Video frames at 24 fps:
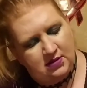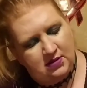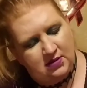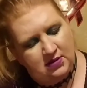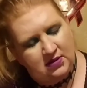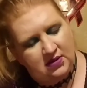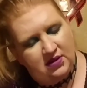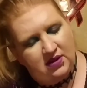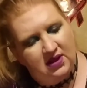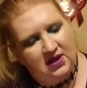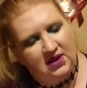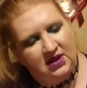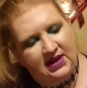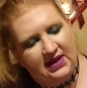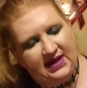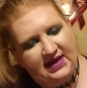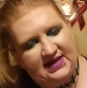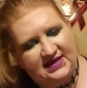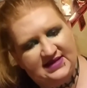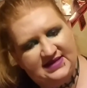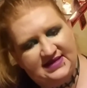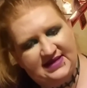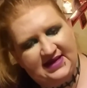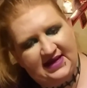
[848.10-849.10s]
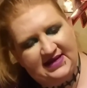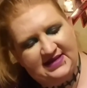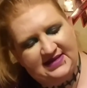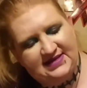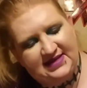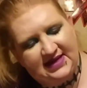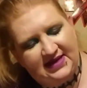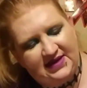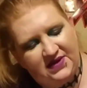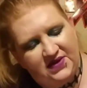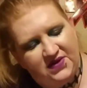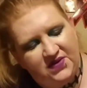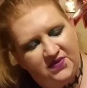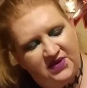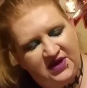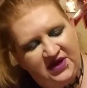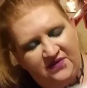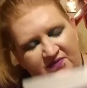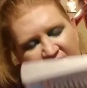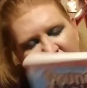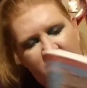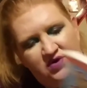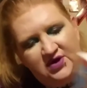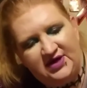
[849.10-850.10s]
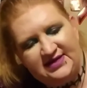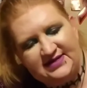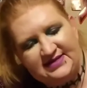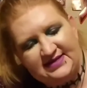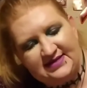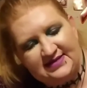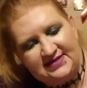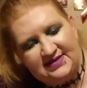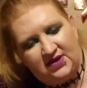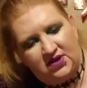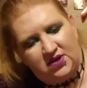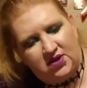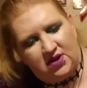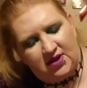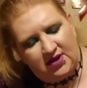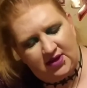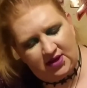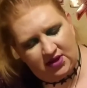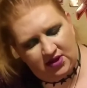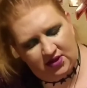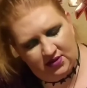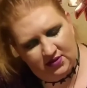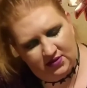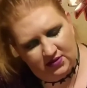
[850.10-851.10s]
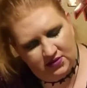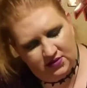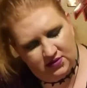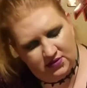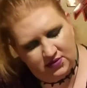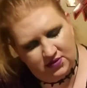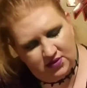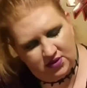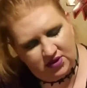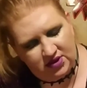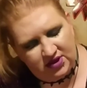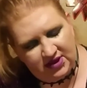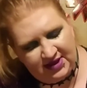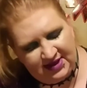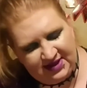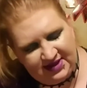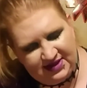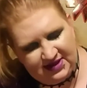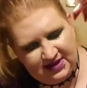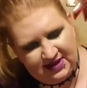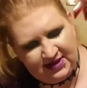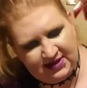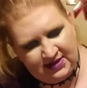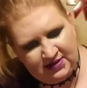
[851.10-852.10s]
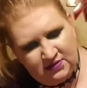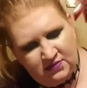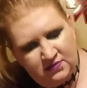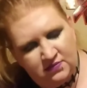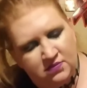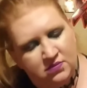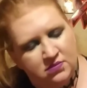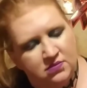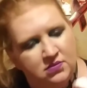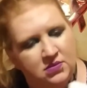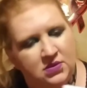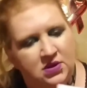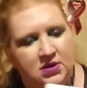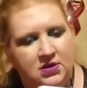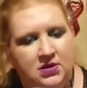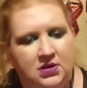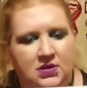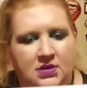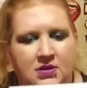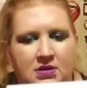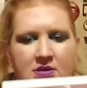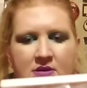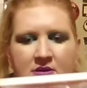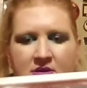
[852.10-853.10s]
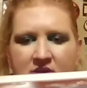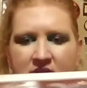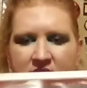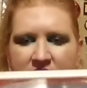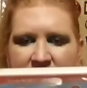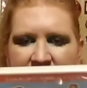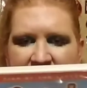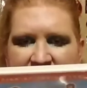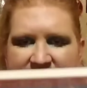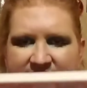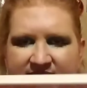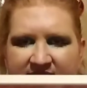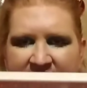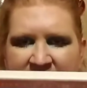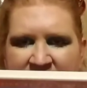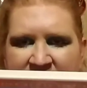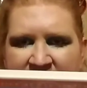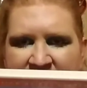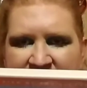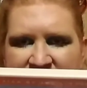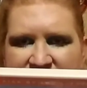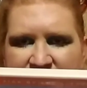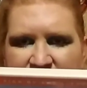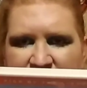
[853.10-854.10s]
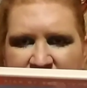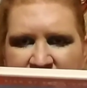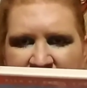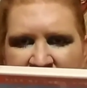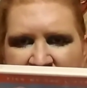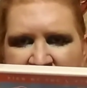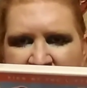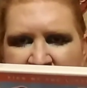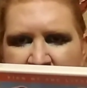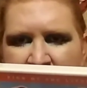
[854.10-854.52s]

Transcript: look like it says like who any voices are or anything that's in this one.